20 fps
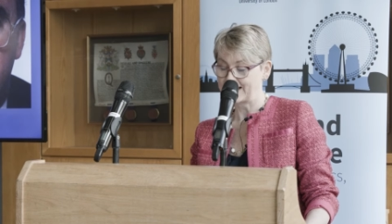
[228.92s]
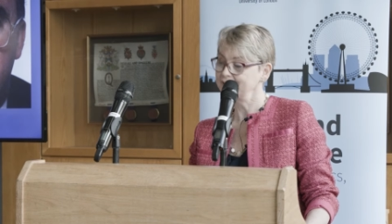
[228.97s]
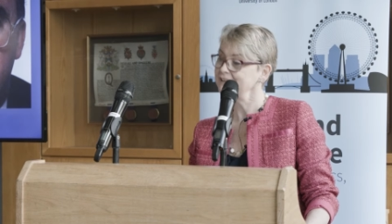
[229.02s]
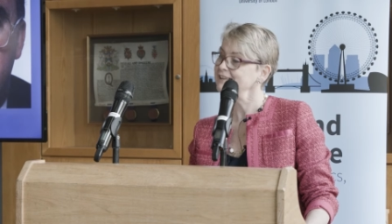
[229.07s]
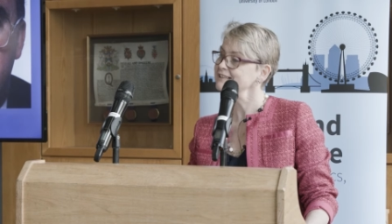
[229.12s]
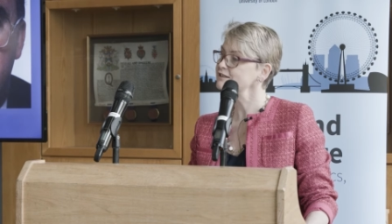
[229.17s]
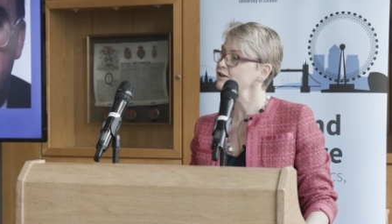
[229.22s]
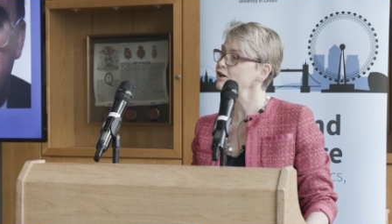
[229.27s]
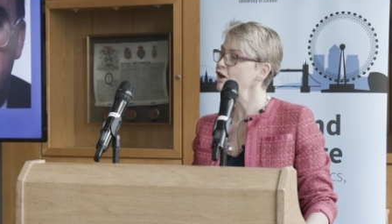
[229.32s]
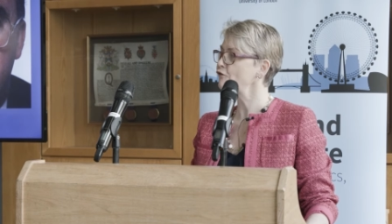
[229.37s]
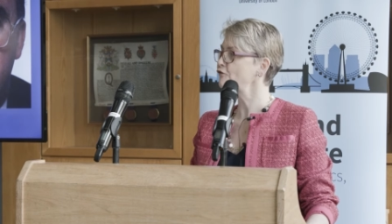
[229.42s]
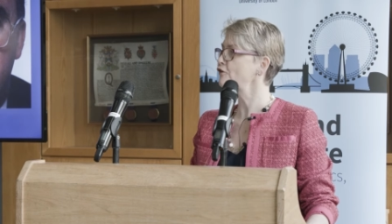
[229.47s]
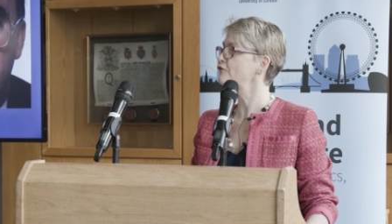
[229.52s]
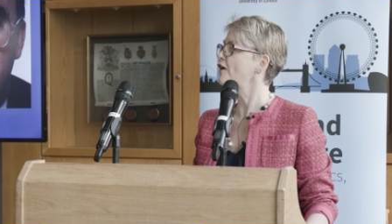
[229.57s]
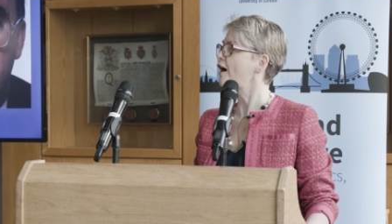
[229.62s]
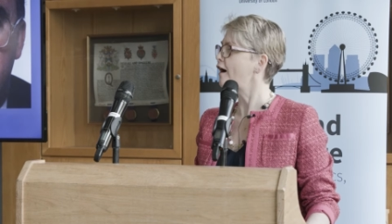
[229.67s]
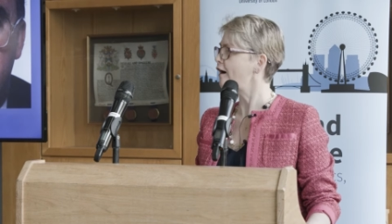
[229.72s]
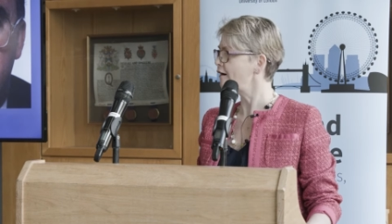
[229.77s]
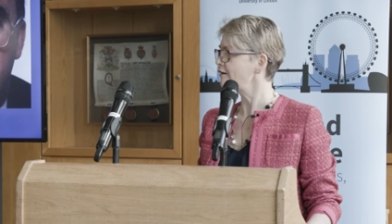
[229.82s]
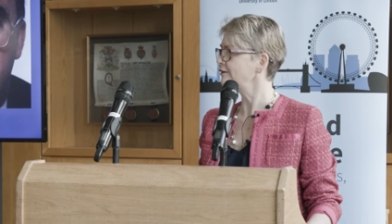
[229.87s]
And his love
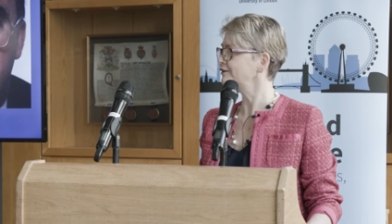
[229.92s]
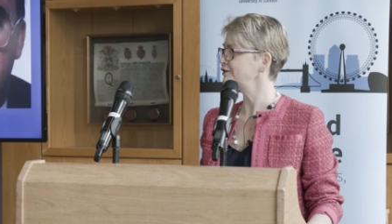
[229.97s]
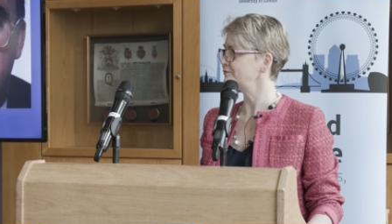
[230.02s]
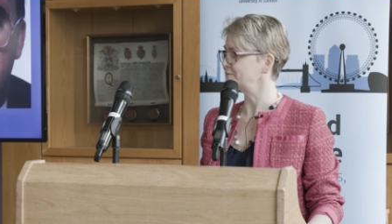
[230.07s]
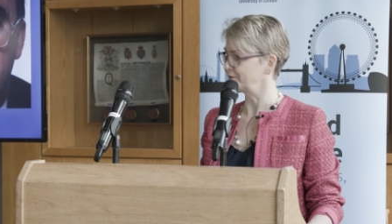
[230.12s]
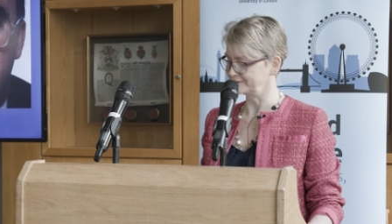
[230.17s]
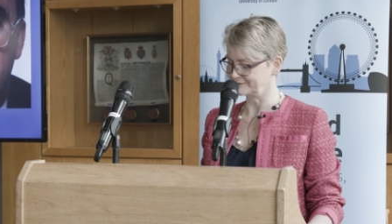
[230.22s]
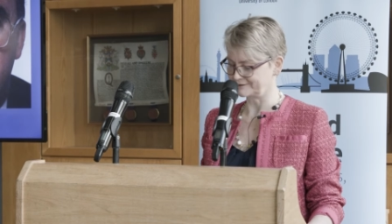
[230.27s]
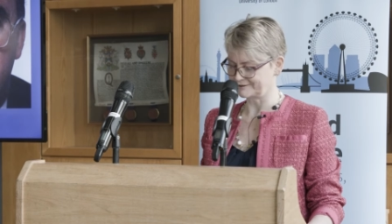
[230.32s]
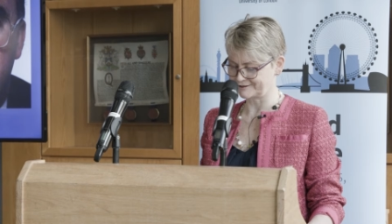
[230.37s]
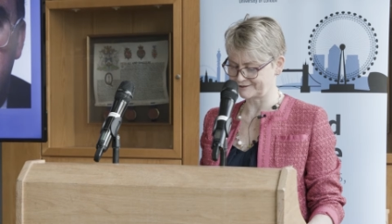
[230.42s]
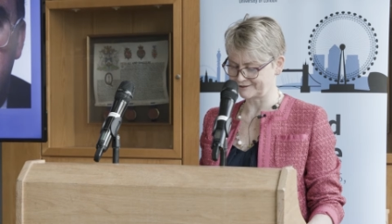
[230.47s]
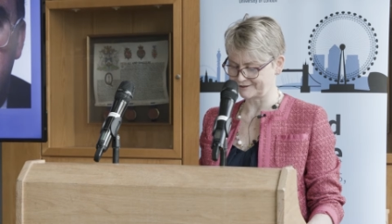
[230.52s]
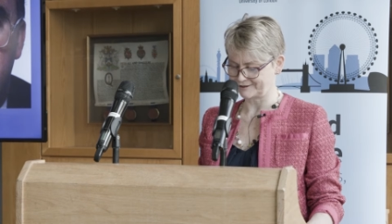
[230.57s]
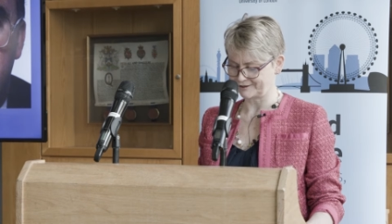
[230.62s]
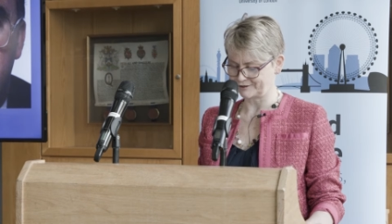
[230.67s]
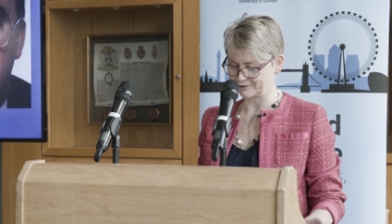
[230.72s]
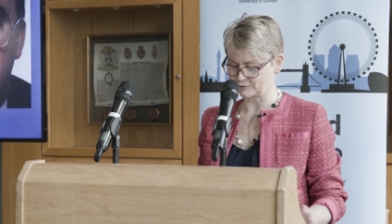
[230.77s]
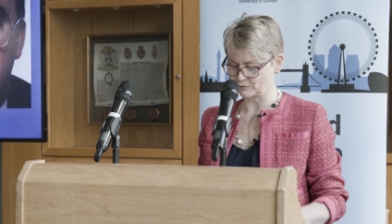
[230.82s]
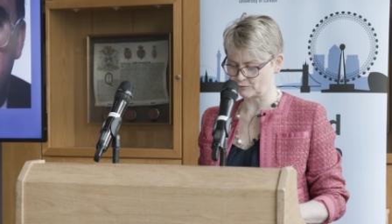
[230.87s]
of argument
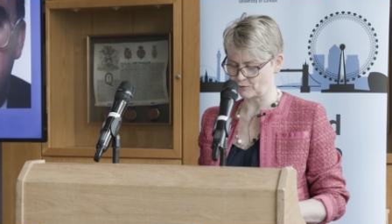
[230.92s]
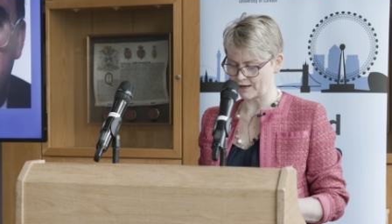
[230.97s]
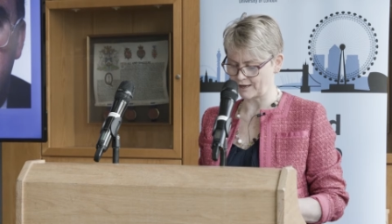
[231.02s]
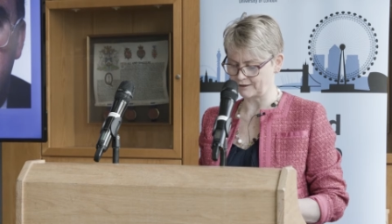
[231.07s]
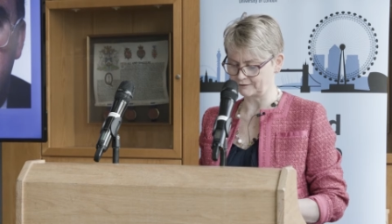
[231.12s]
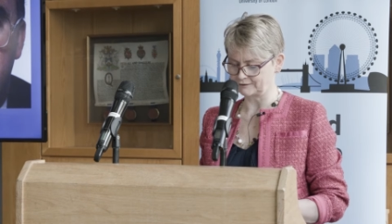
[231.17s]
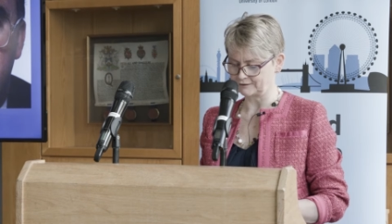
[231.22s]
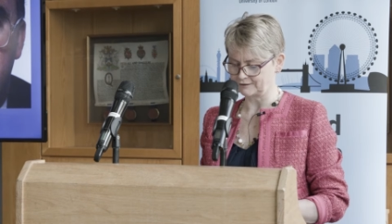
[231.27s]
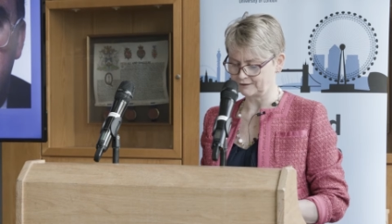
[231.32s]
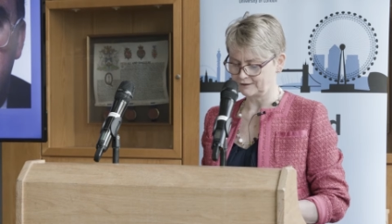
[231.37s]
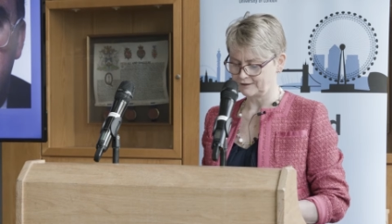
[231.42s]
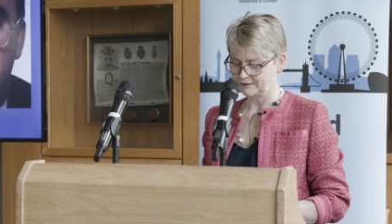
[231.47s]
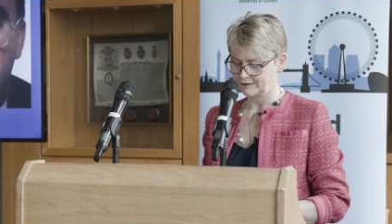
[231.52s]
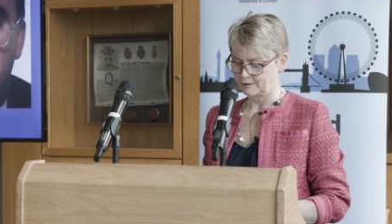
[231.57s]
as well,